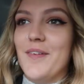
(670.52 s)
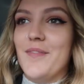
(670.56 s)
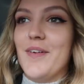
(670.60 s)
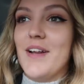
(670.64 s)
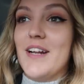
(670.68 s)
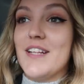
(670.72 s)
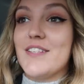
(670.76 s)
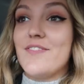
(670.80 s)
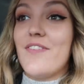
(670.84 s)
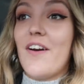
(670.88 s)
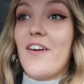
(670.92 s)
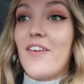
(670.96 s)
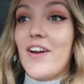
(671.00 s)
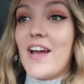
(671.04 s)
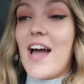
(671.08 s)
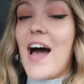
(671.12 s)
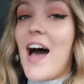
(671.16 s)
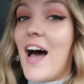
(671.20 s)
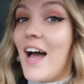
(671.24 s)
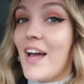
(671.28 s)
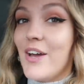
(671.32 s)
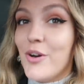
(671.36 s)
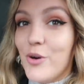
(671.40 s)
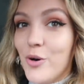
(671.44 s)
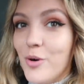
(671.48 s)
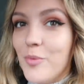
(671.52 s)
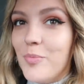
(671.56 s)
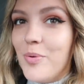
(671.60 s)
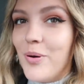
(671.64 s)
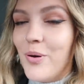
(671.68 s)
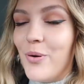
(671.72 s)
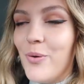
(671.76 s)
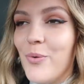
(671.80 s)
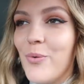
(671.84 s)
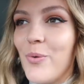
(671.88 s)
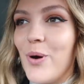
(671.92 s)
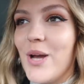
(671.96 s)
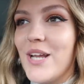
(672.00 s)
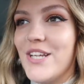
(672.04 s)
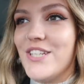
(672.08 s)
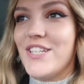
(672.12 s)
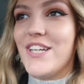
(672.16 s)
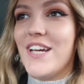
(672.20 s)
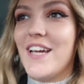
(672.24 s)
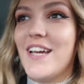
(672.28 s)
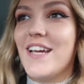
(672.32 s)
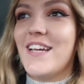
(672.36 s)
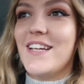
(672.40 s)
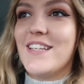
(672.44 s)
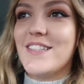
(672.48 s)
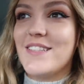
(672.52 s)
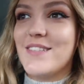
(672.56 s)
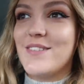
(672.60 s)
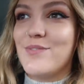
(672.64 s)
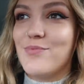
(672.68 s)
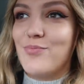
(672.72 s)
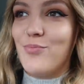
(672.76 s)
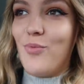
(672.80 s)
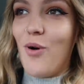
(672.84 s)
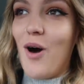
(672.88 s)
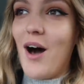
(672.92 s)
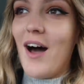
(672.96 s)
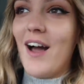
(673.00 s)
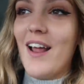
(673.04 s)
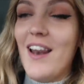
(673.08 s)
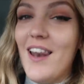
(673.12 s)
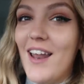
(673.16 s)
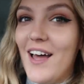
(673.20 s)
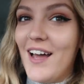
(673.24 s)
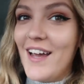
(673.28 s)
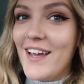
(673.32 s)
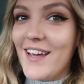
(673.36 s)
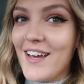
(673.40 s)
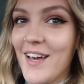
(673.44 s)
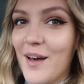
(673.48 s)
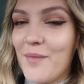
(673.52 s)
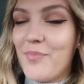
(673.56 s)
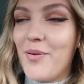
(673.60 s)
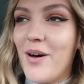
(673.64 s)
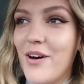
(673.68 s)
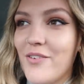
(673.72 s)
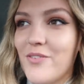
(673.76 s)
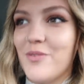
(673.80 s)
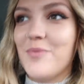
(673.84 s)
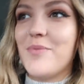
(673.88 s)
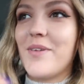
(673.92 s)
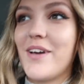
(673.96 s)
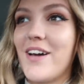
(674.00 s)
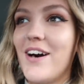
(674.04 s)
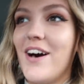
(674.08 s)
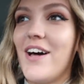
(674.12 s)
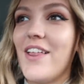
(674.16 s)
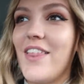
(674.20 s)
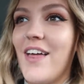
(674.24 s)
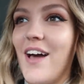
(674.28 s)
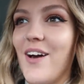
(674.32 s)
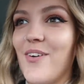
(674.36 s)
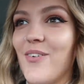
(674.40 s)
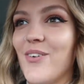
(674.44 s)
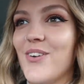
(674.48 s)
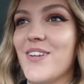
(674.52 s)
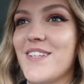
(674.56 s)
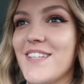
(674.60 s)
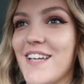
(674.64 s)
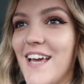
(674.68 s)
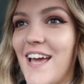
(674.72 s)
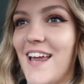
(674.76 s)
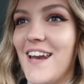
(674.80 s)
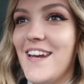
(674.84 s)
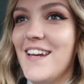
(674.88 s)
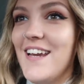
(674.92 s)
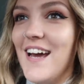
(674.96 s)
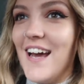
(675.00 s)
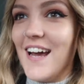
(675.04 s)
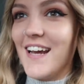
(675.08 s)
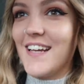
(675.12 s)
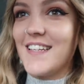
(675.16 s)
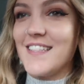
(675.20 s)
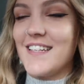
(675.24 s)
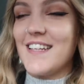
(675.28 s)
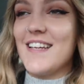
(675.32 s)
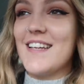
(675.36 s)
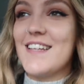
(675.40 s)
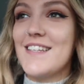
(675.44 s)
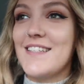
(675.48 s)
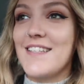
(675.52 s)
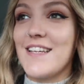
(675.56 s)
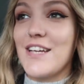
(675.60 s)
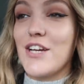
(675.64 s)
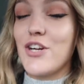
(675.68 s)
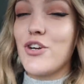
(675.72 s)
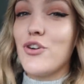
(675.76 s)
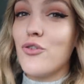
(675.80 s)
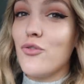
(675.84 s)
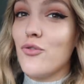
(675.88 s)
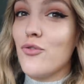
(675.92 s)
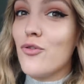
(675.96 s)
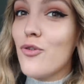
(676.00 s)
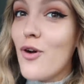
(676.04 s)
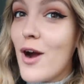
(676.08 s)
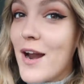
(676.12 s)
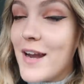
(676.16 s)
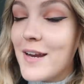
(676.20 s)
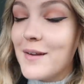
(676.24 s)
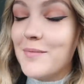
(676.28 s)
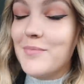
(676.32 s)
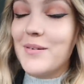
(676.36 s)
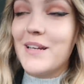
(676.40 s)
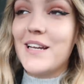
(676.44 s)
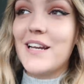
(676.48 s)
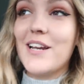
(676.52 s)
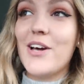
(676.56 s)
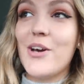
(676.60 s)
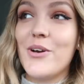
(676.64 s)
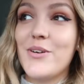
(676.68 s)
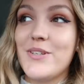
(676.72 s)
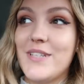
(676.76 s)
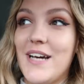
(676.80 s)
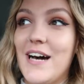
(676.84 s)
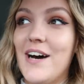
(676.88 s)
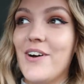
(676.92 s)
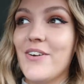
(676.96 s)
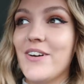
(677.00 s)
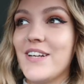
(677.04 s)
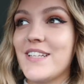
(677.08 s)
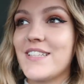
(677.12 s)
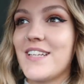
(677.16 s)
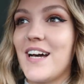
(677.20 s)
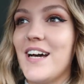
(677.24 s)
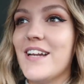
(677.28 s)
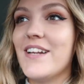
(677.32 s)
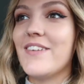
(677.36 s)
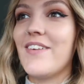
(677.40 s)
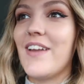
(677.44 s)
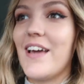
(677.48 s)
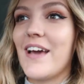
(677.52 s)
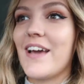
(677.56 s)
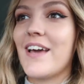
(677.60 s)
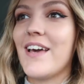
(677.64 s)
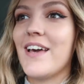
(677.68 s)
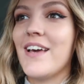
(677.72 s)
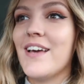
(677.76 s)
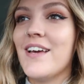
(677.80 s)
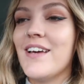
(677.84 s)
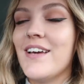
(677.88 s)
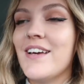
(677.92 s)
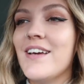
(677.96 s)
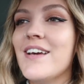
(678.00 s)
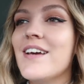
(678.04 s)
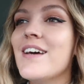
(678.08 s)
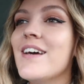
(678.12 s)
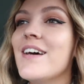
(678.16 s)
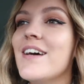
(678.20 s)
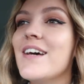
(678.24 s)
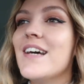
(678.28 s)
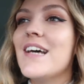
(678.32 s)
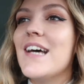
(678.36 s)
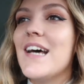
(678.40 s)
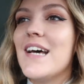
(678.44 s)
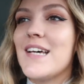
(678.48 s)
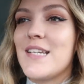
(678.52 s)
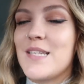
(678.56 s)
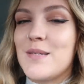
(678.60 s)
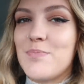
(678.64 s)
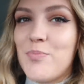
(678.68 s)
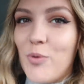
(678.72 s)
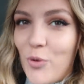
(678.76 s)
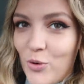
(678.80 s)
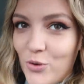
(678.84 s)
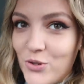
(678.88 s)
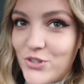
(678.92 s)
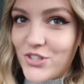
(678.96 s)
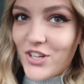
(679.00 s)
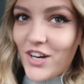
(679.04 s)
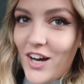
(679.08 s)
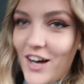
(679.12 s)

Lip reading: and it's very high up, which is what I like. Apart from the car that I want to get next is incredibly low down. It's kind of like a sports